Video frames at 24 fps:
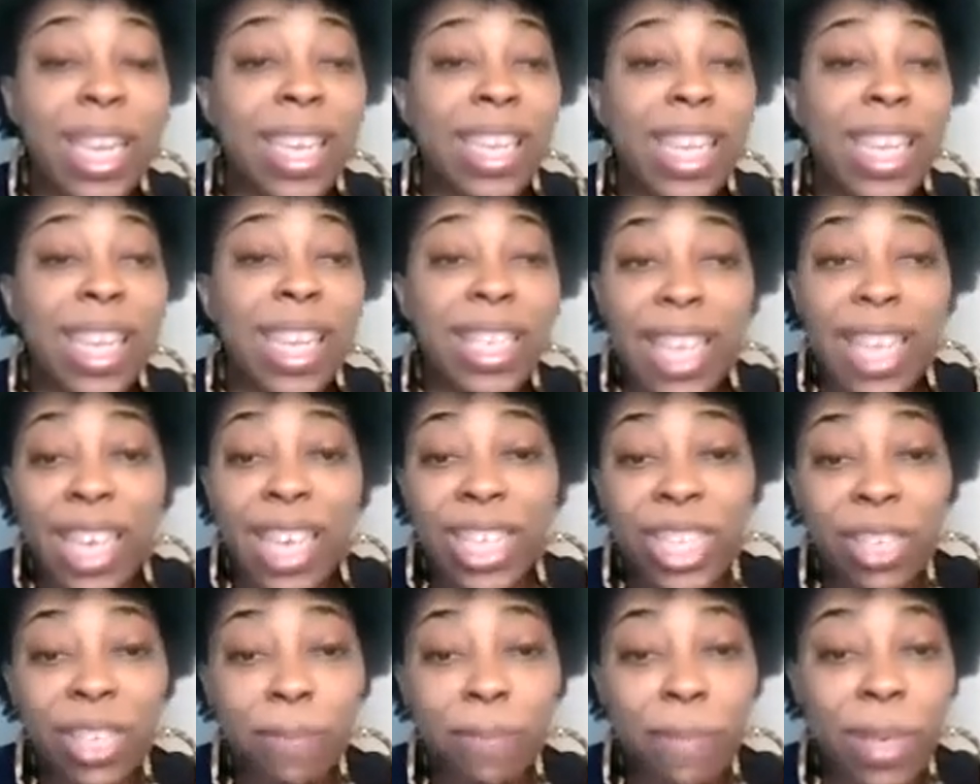Yes, I
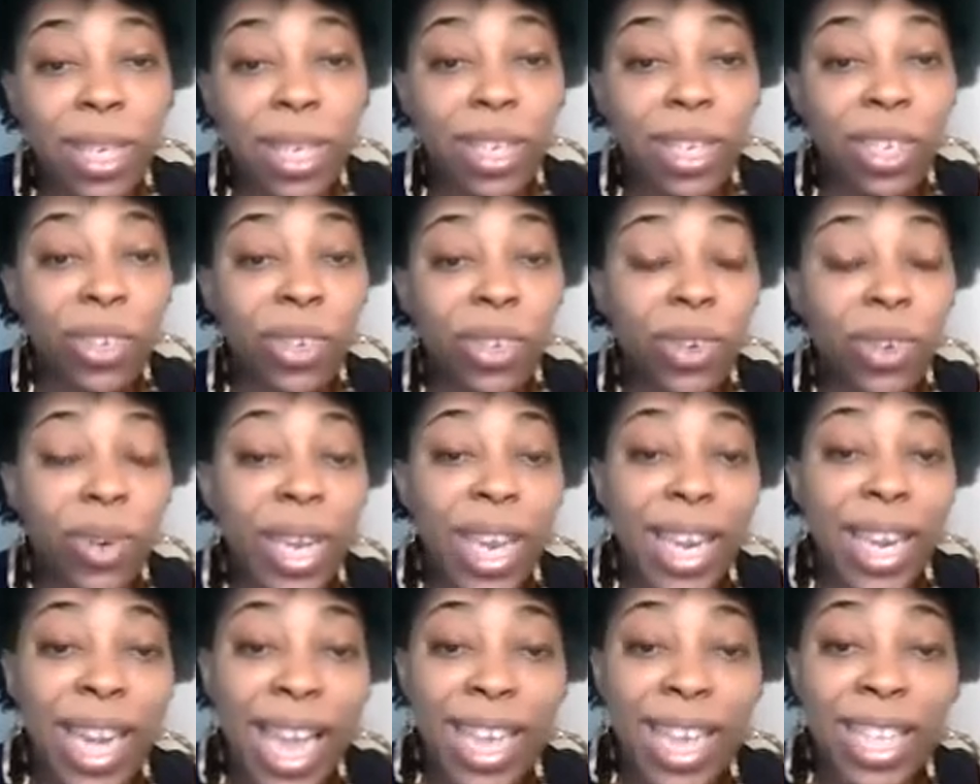should be,
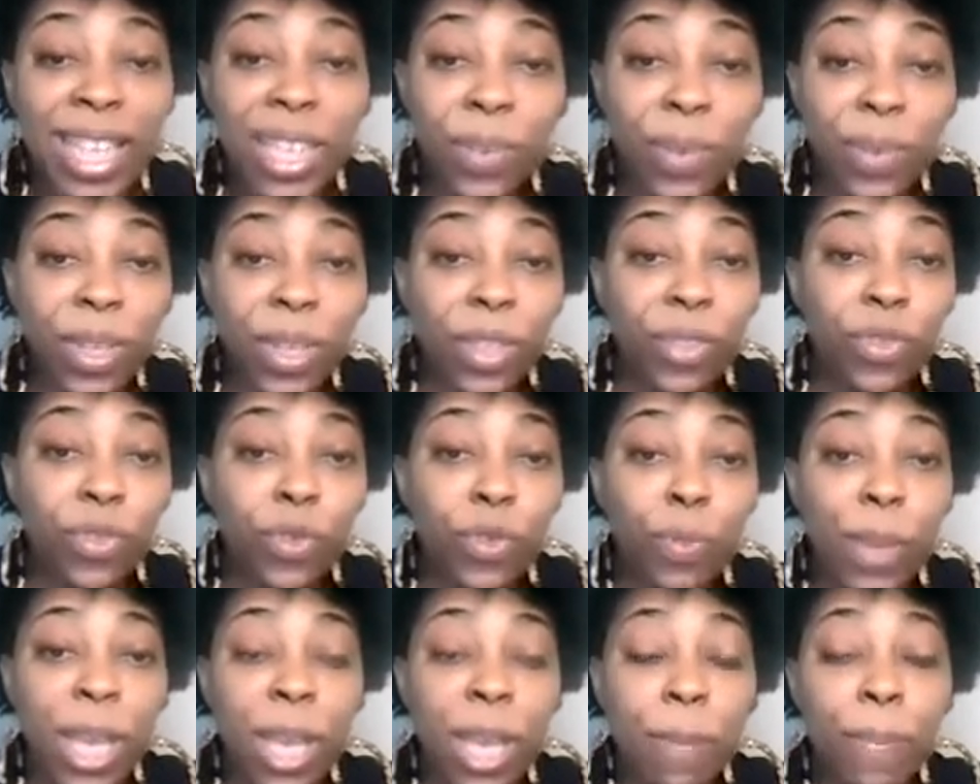connecting with
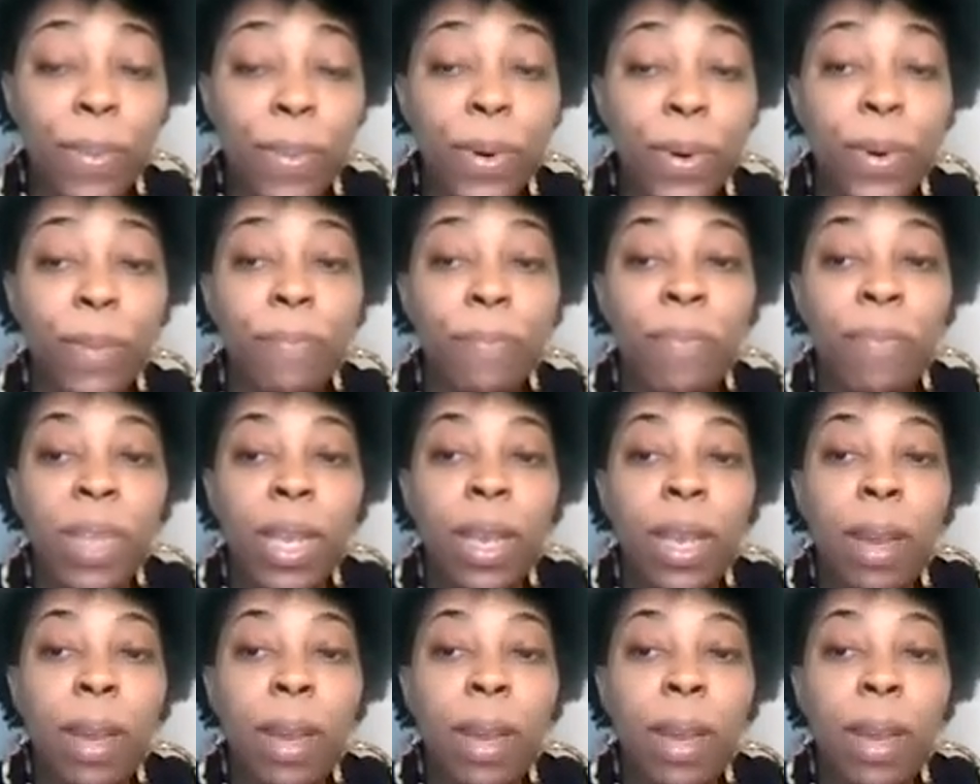new people,